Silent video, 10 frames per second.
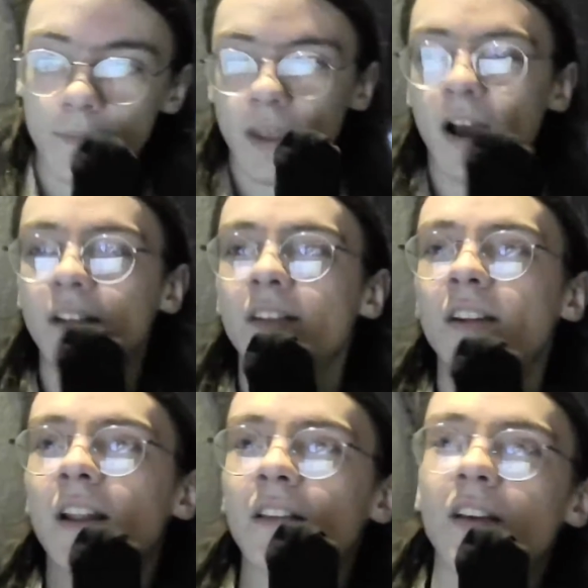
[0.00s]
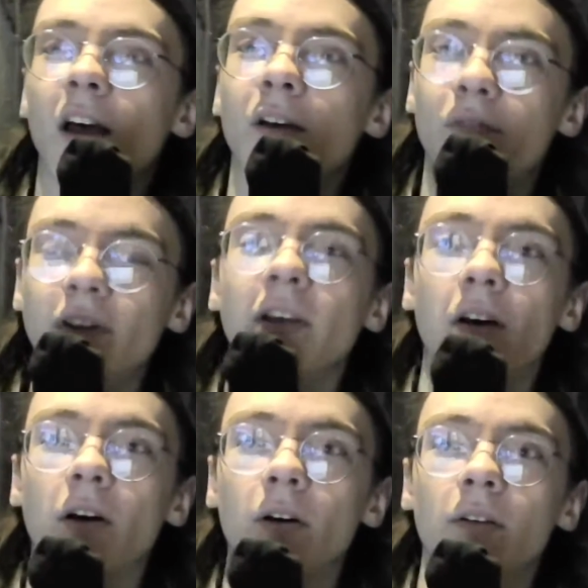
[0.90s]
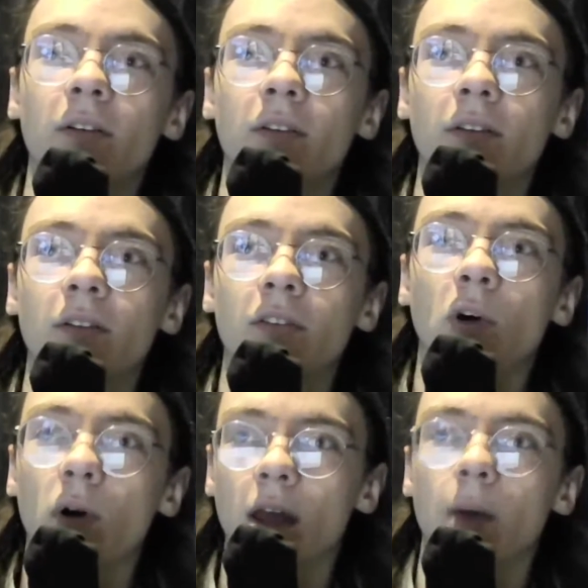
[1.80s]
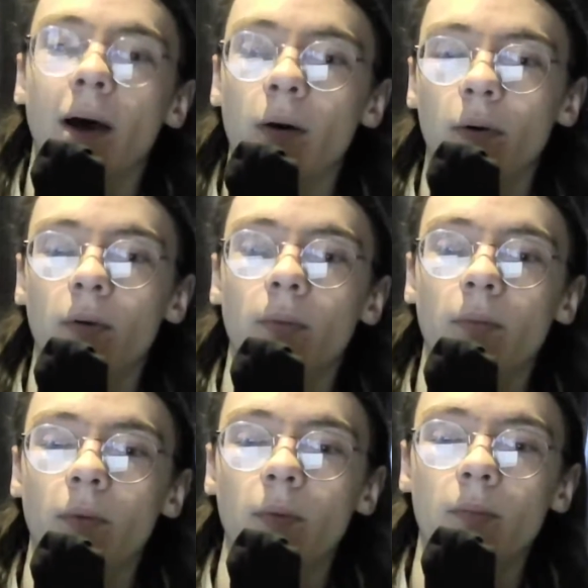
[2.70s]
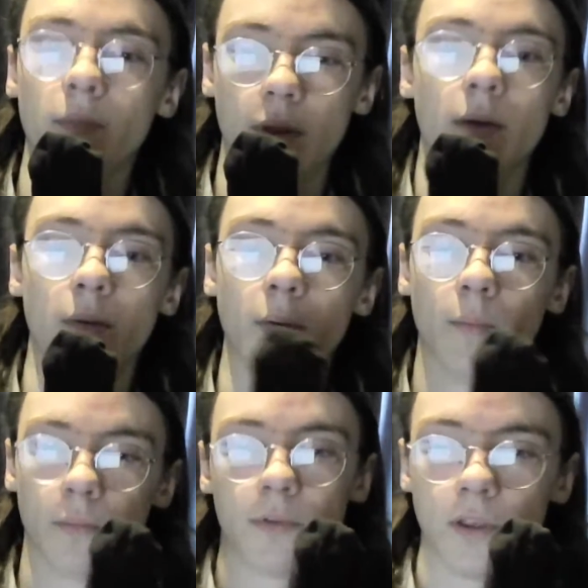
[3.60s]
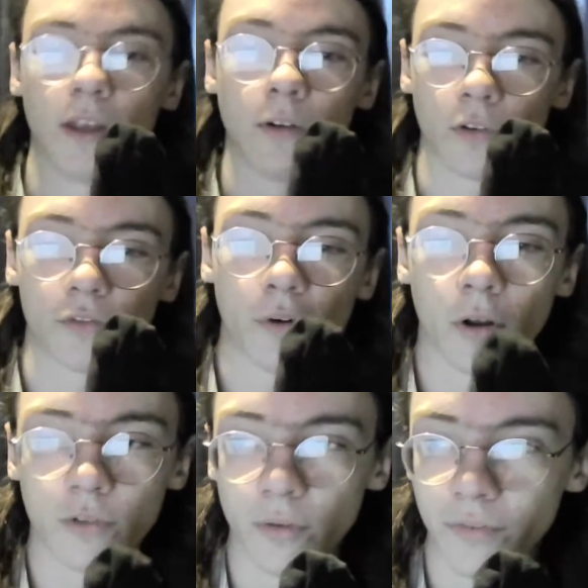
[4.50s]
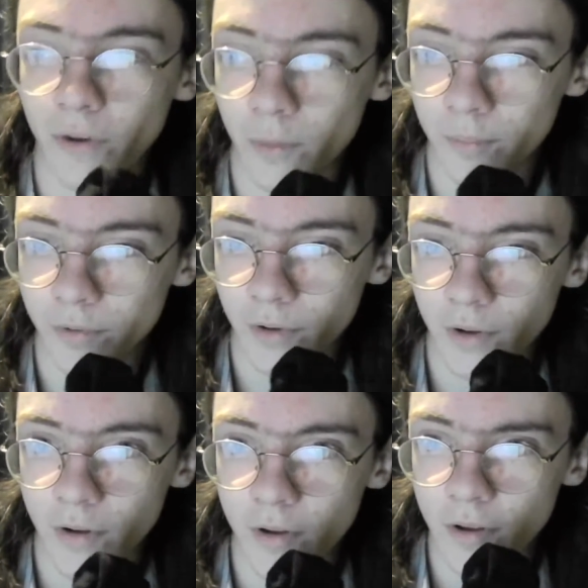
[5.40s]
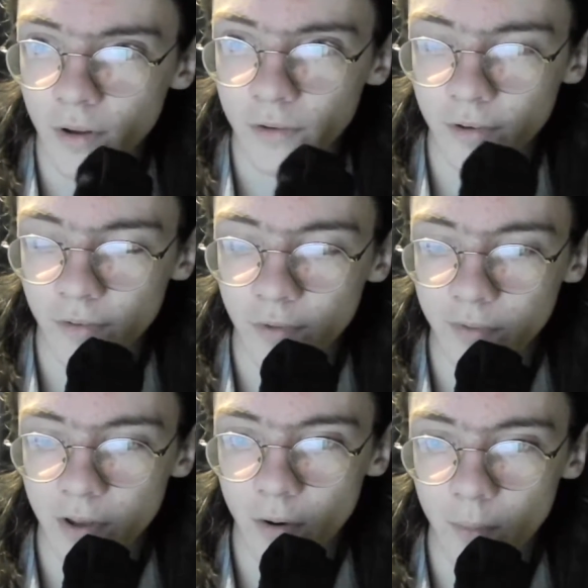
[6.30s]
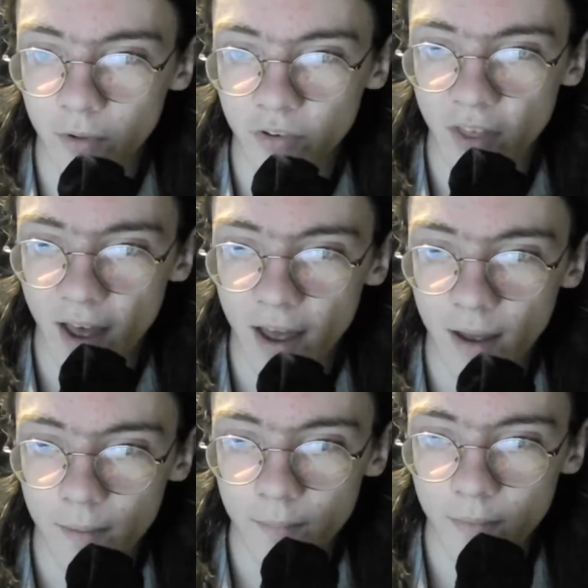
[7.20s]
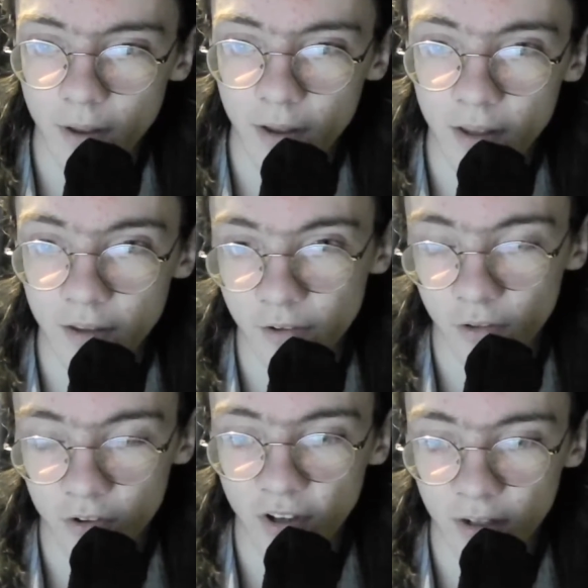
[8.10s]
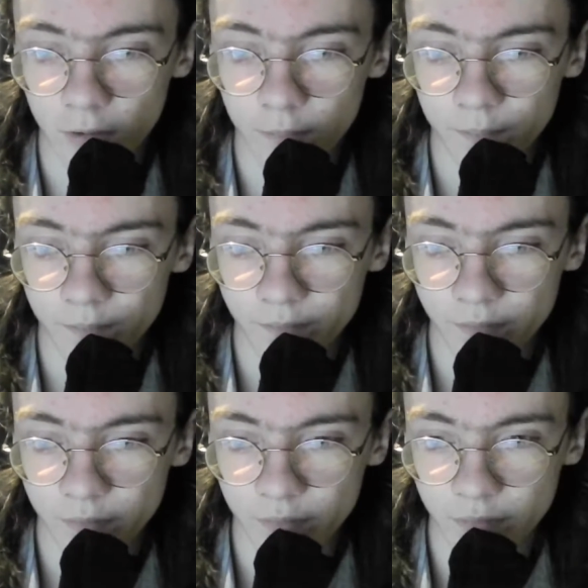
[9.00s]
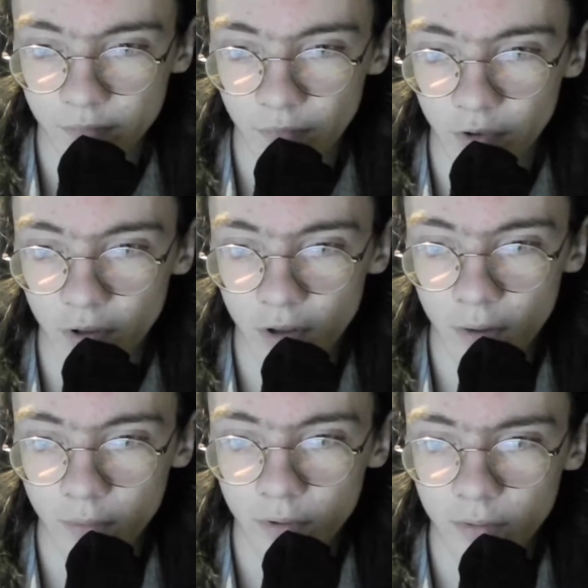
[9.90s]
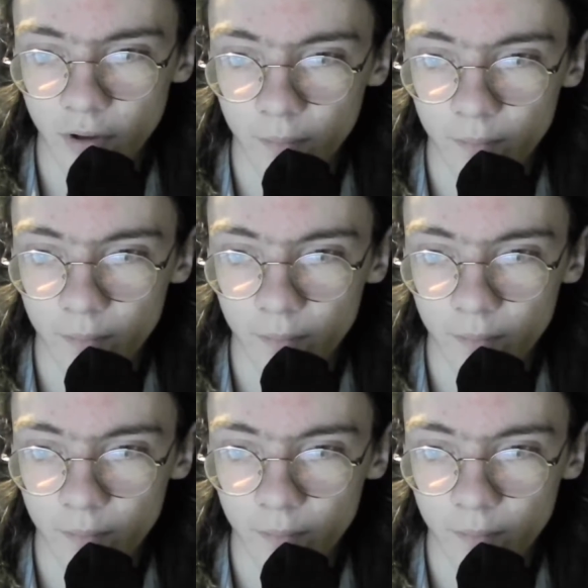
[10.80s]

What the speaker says: I did an entire video talking about the Nosferatu films. So if you want to go and watch that, it is on the channel. So you can go and do so.